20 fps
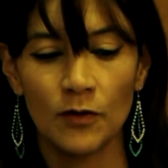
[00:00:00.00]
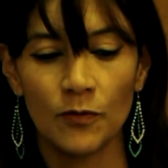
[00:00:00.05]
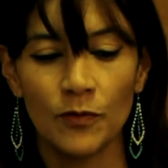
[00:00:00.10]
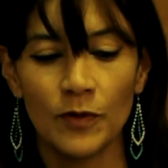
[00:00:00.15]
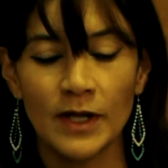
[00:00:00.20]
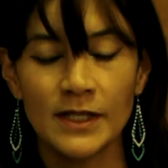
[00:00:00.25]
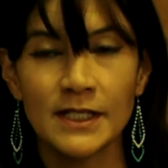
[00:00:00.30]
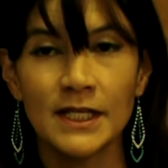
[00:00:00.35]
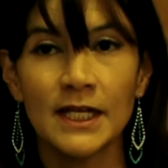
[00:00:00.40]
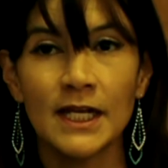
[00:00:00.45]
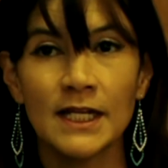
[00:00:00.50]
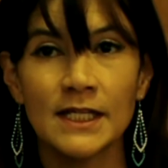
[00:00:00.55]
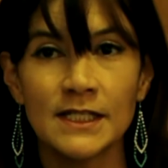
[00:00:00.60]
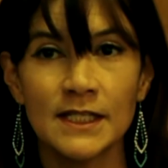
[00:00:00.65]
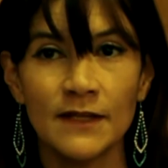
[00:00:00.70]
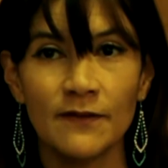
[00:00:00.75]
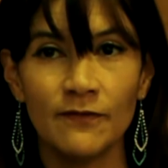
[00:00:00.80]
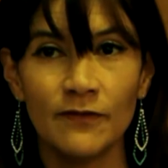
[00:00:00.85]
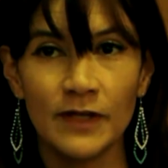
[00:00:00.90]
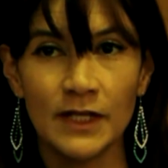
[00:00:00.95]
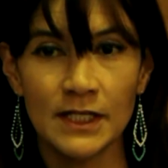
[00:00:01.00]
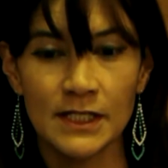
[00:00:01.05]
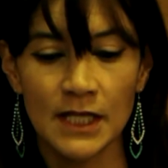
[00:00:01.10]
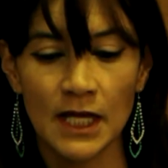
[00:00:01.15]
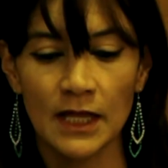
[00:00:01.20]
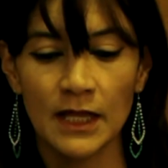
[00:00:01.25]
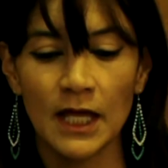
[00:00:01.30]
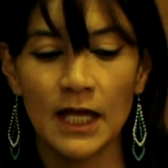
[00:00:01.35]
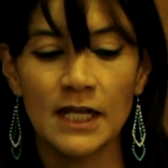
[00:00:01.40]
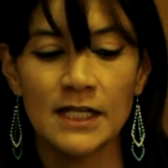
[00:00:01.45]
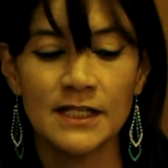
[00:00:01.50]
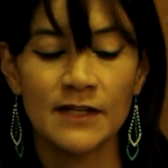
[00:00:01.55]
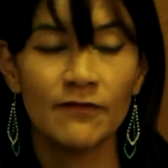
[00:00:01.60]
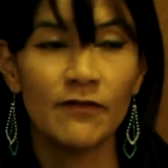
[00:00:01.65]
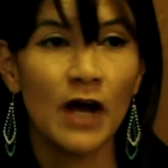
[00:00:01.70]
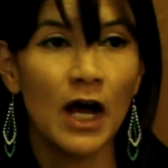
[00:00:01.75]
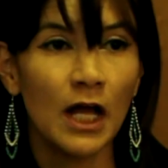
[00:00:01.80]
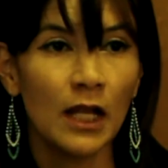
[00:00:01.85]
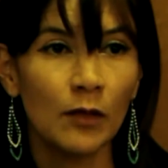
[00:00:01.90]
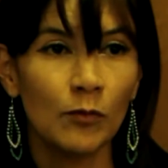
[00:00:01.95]
residency visa that is
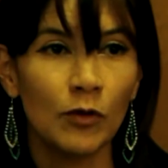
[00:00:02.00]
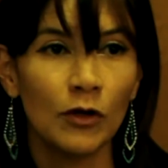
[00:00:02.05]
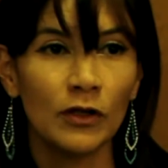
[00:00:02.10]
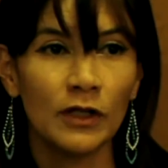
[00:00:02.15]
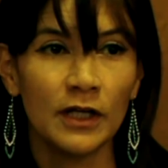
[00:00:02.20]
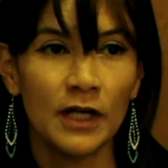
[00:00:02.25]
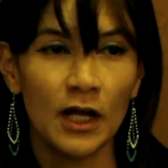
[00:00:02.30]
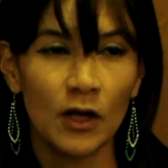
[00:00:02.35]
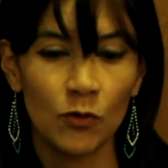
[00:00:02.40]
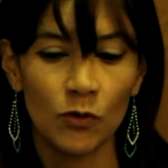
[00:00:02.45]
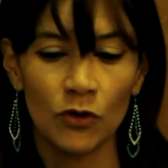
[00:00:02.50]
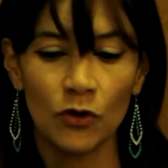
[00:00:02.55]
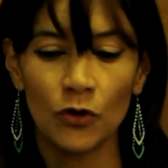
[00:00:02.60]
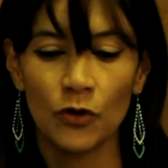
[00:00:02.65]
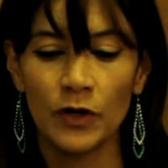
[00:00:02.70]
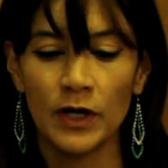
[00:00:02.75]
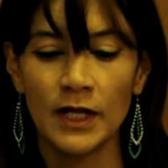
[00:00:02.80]
available in Ecuador